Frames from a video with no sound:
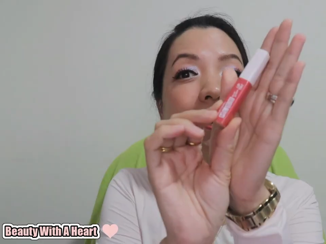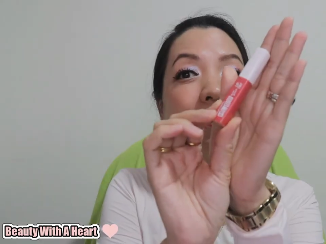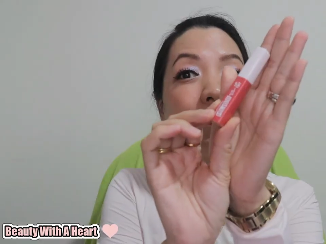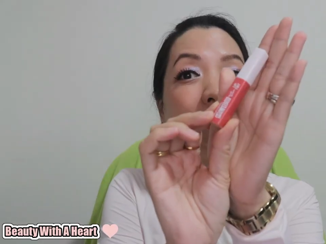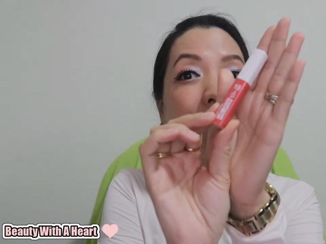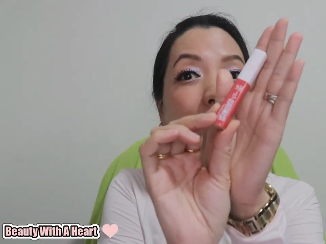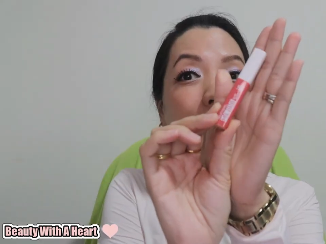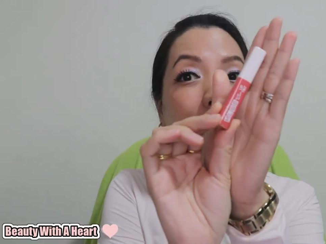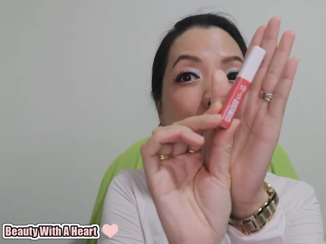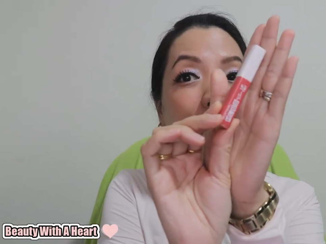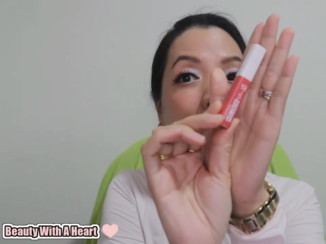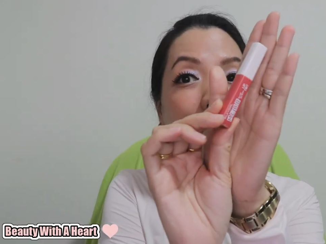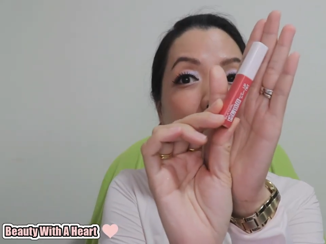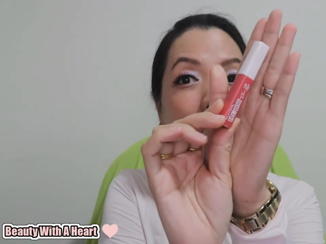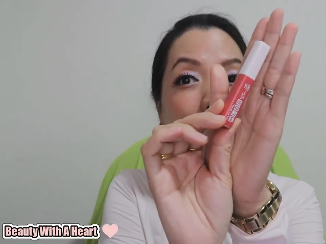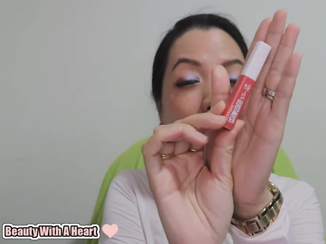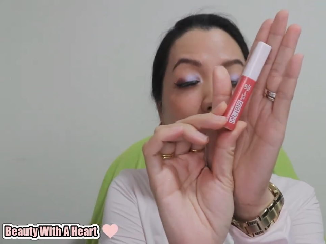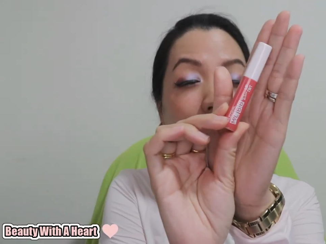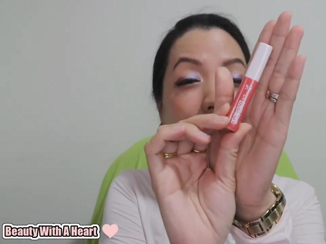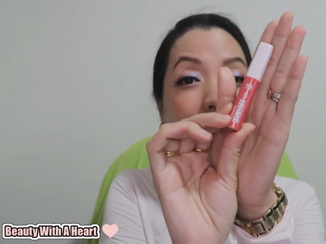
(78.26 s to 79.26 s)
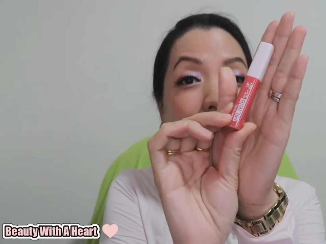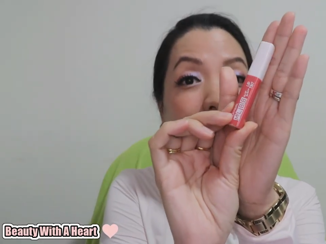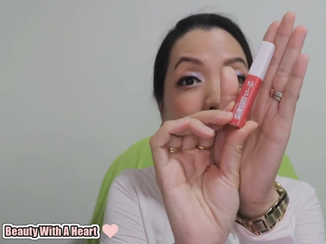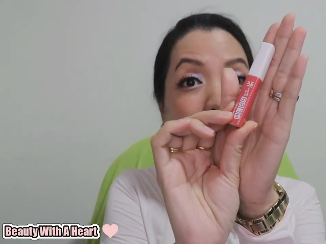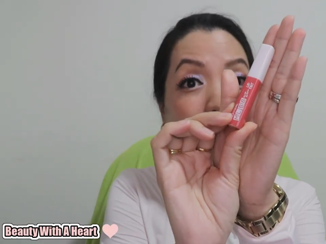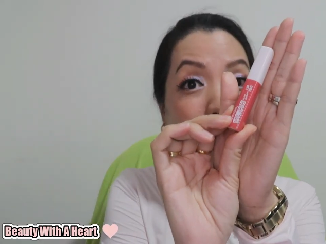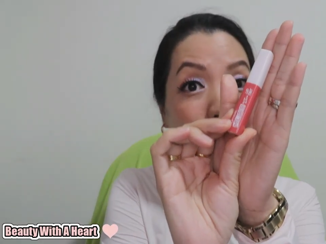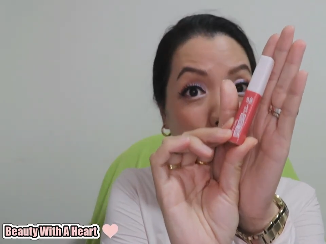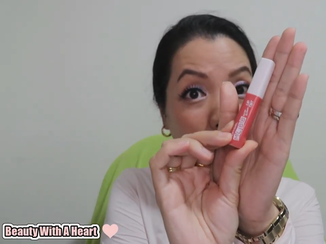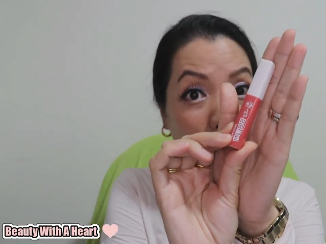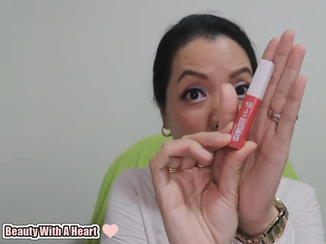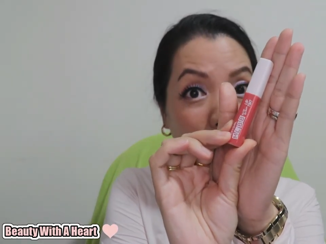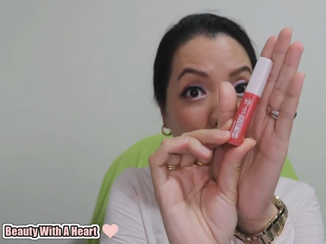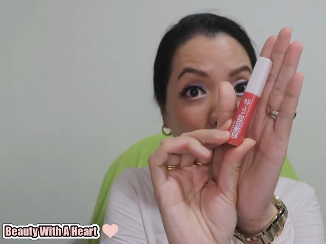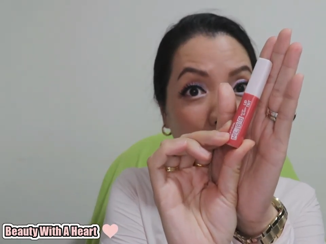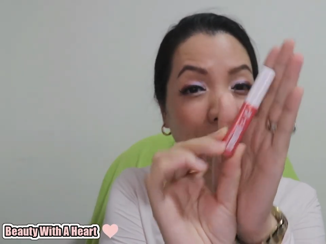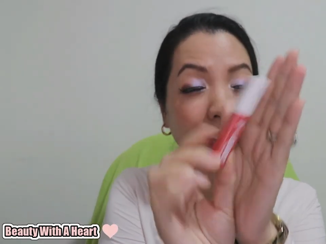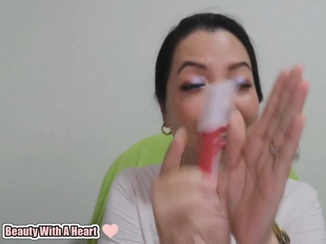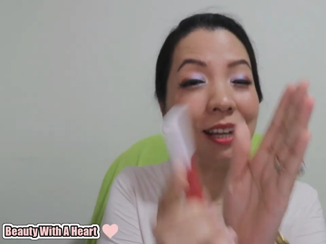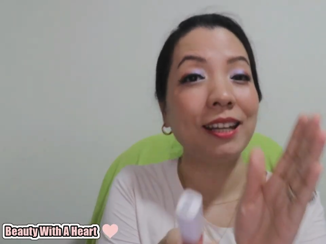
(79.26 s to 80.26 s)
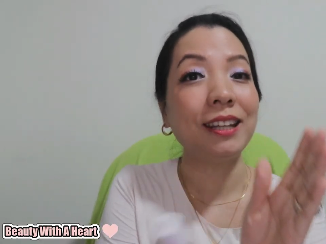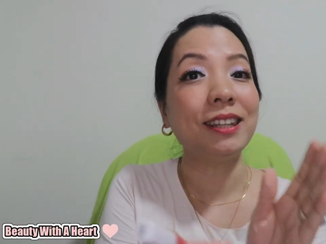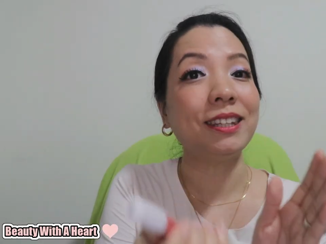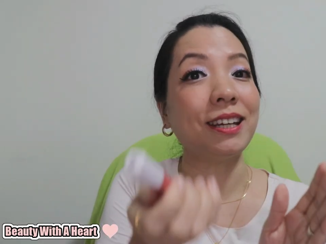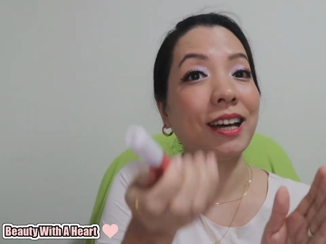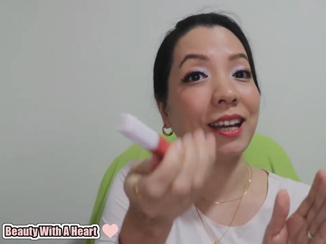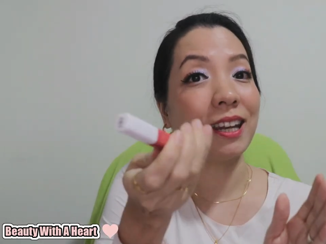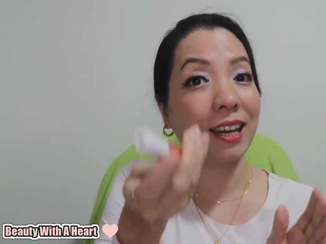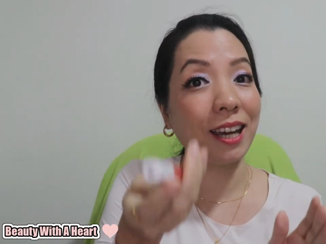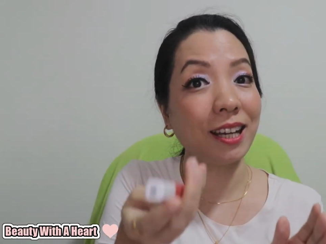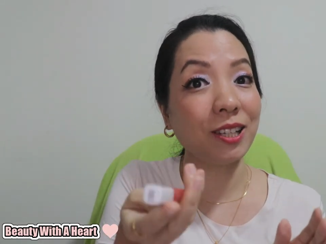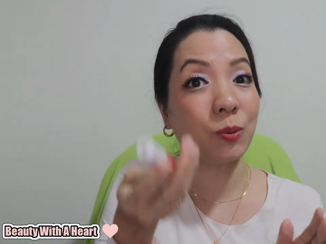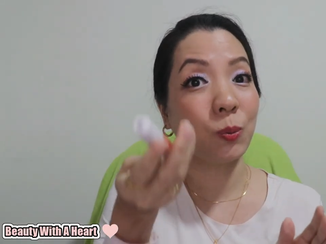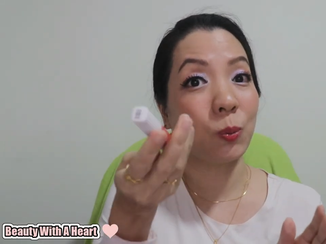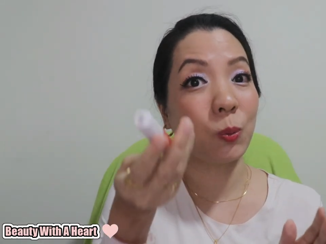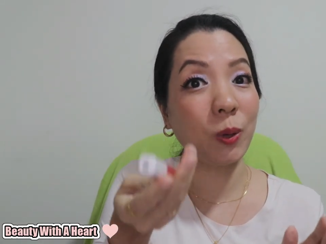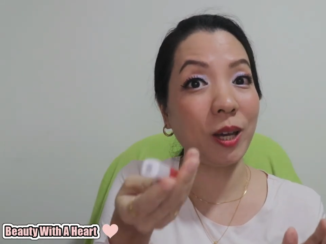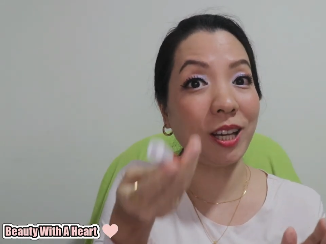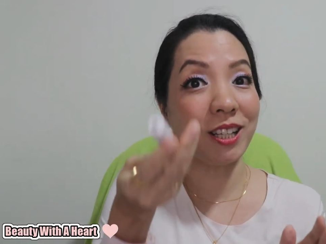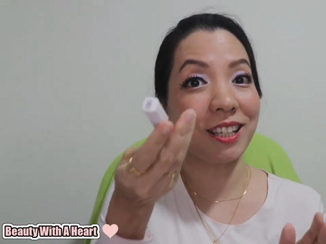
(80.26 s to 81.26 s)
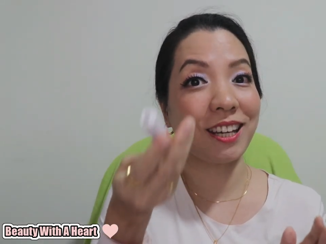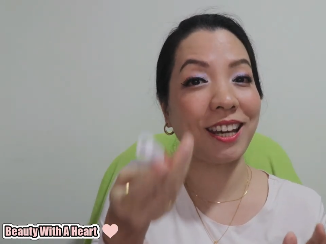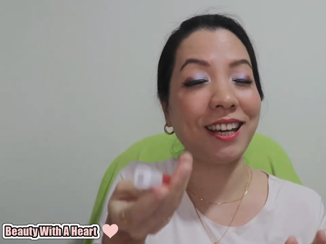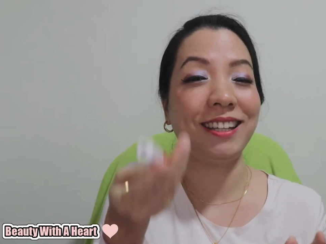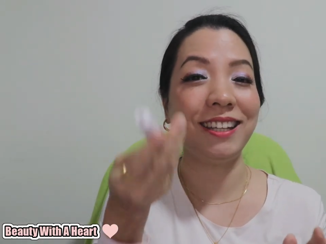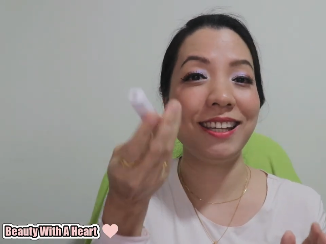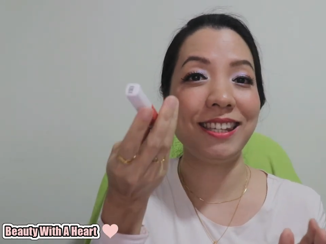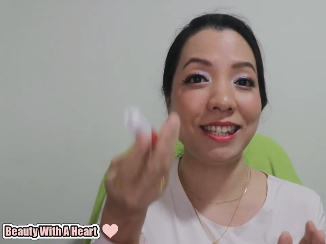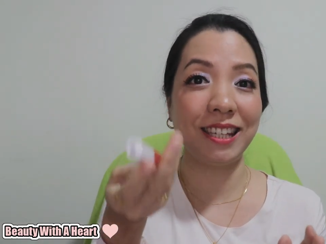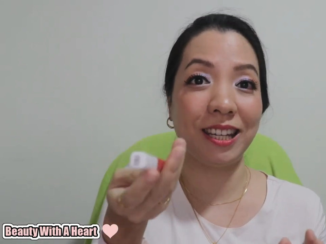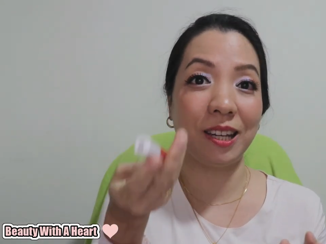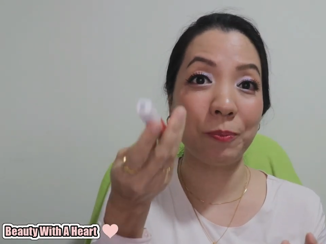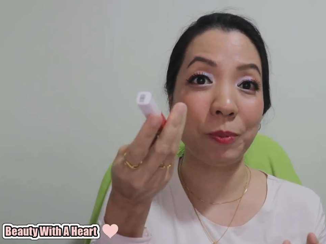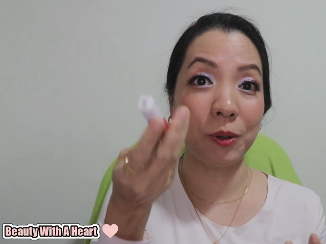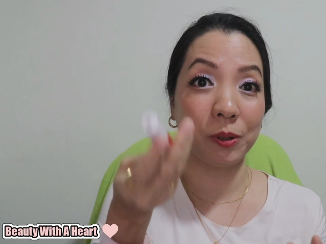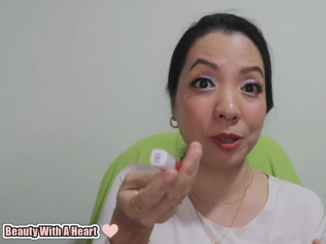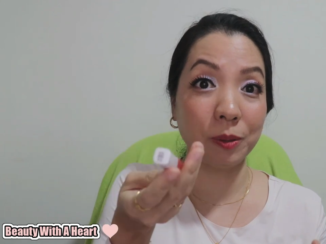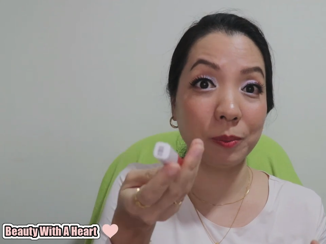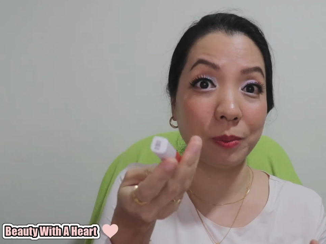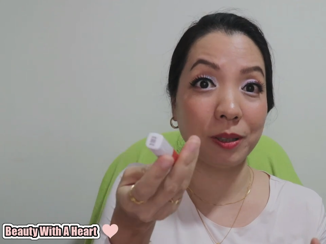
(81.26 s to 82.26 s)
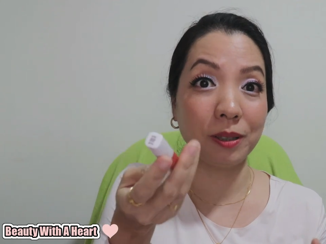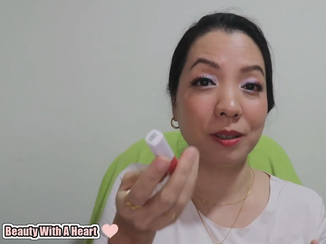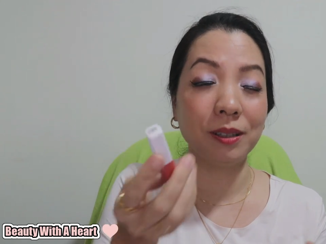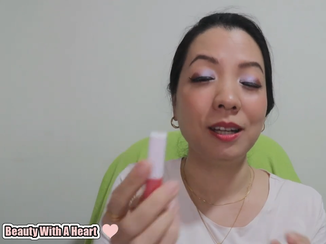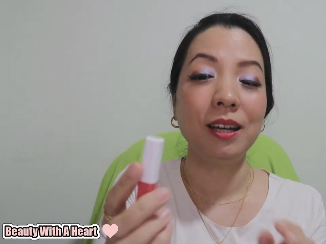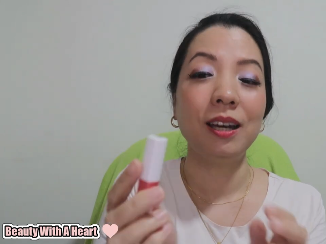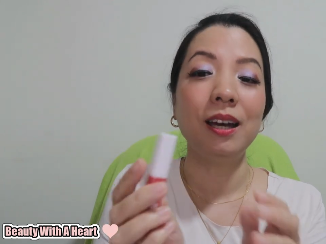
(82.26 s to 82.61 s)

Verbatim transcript: MLBB lip tint is small, they are lightweight and easily portable.